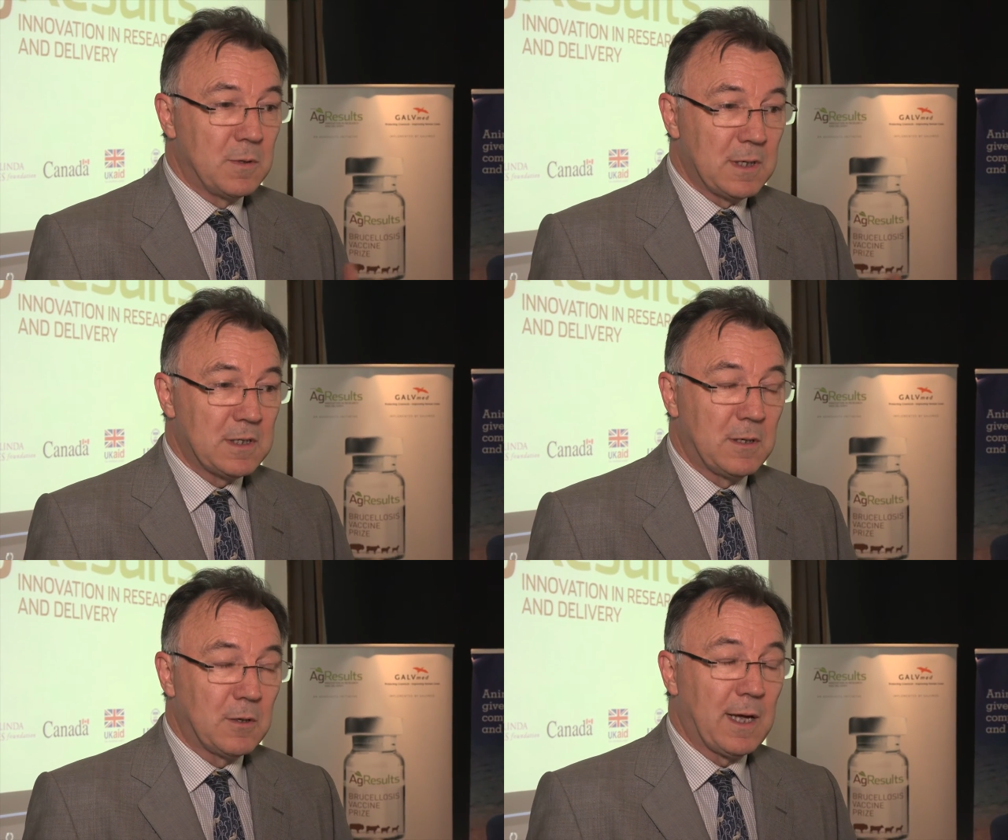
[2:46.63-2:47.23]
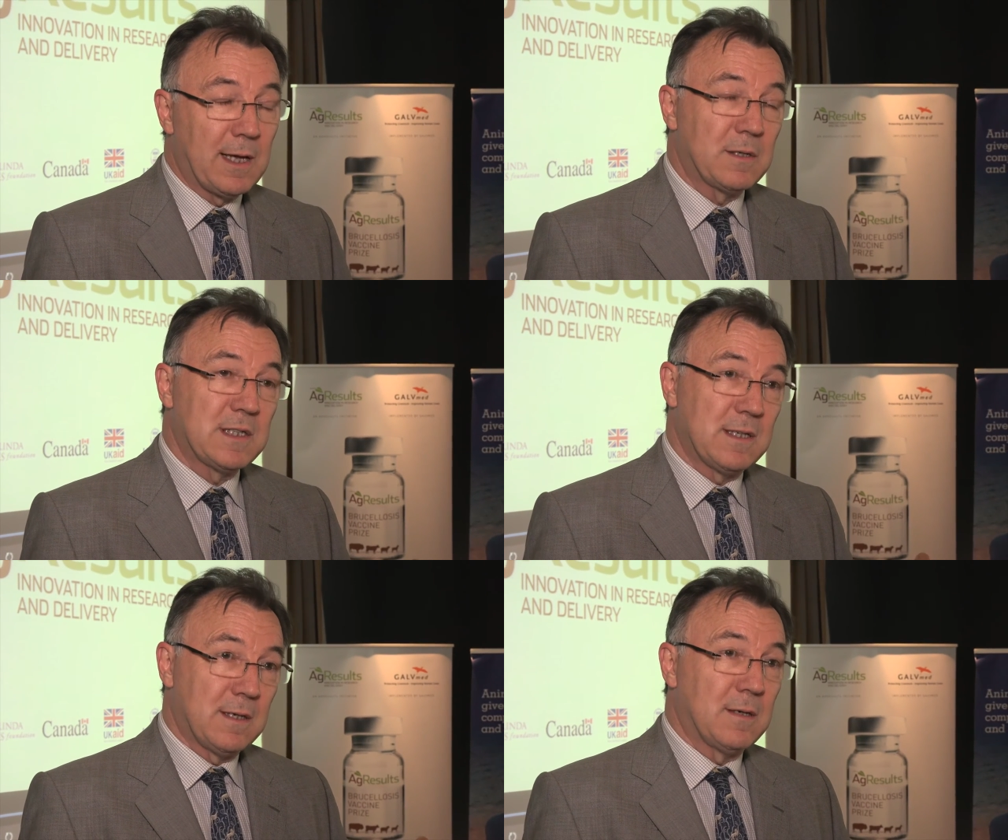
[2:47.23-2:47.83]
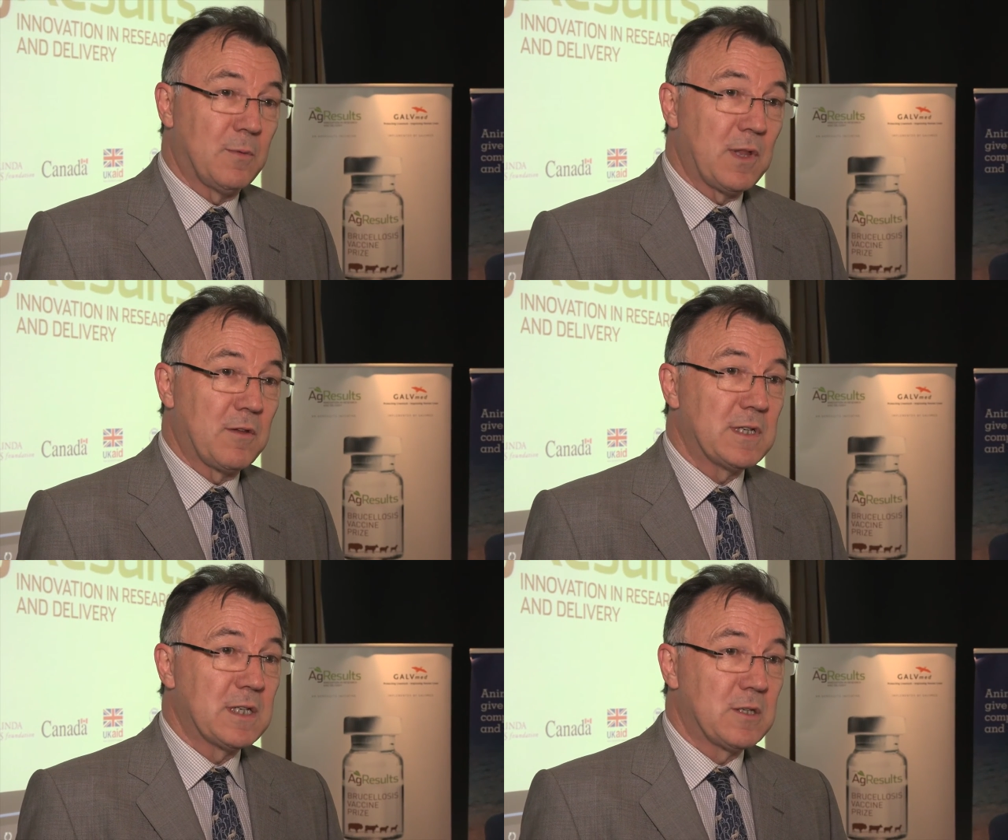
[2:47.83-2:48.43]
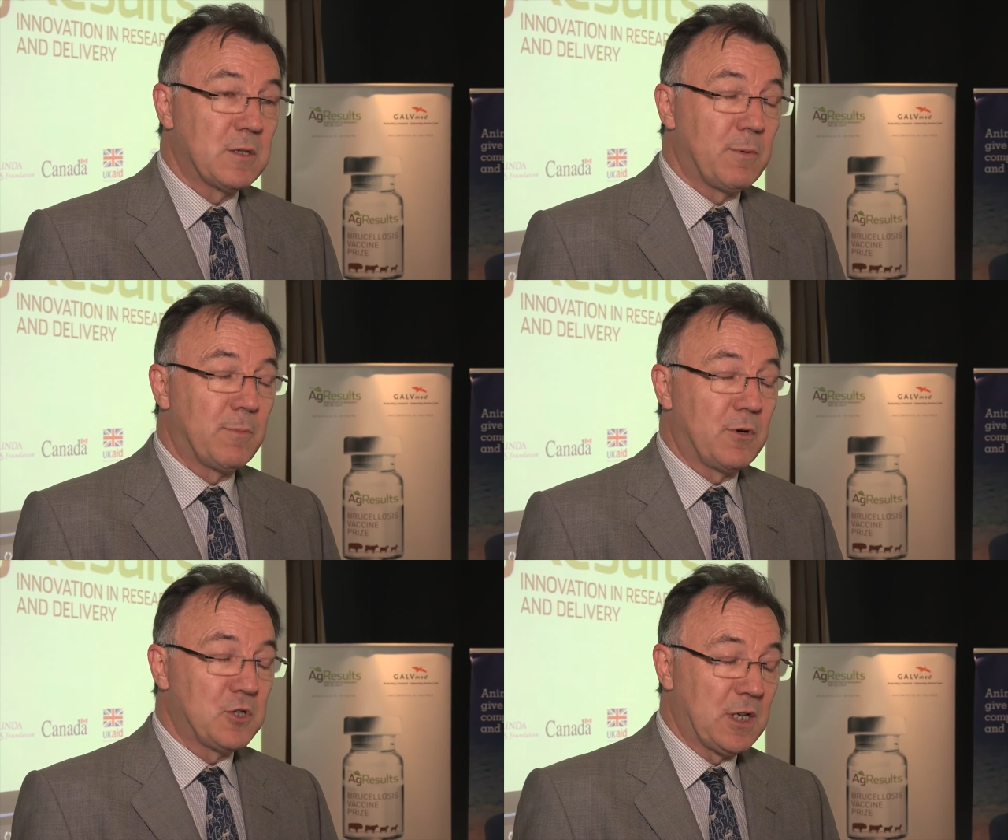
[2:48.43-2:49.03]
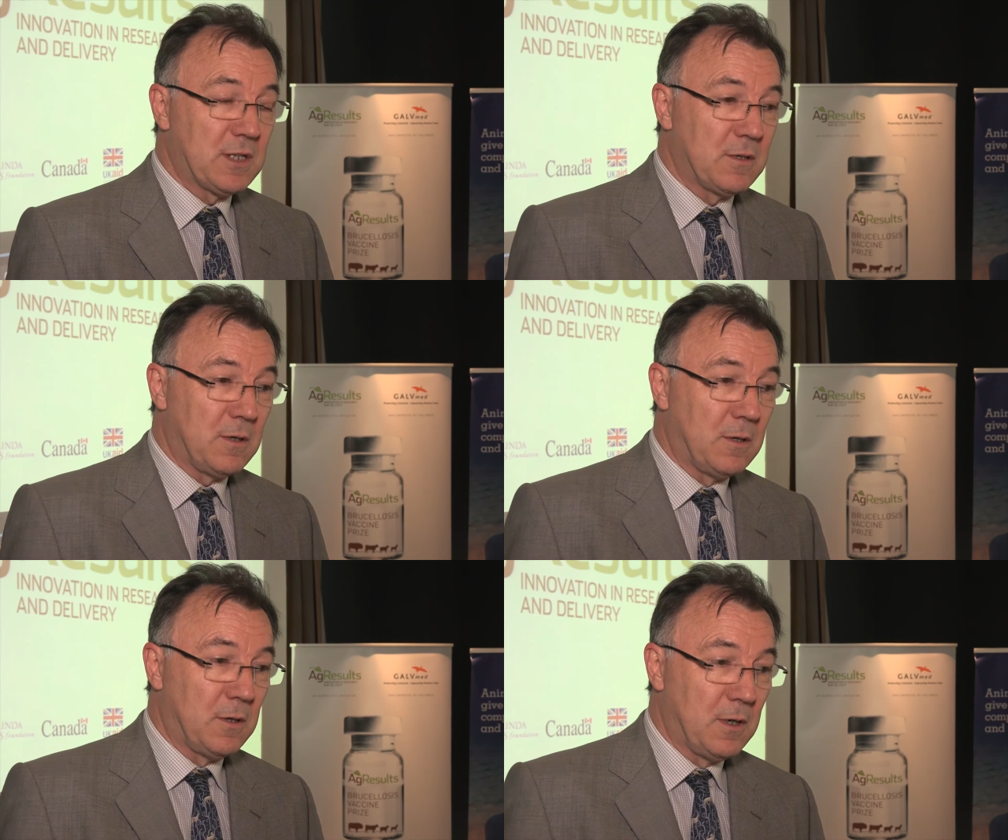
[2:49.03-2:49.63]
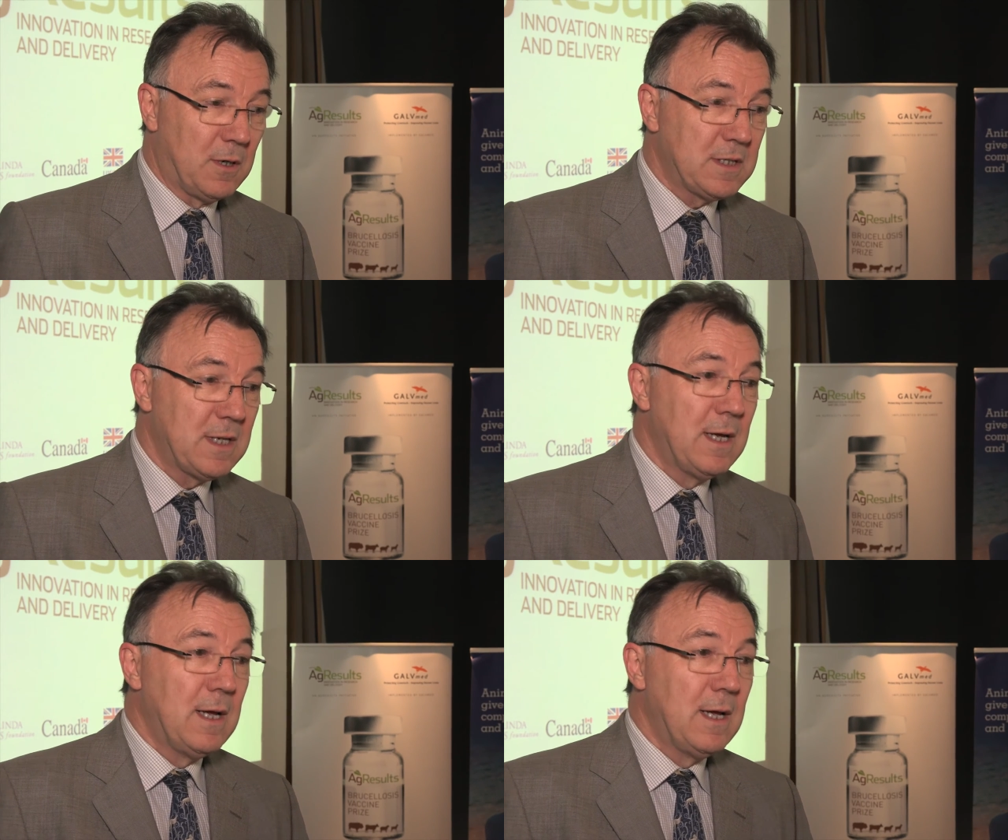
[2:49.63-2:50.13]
uh, to look at uh, whether it's a suitable project or, or not.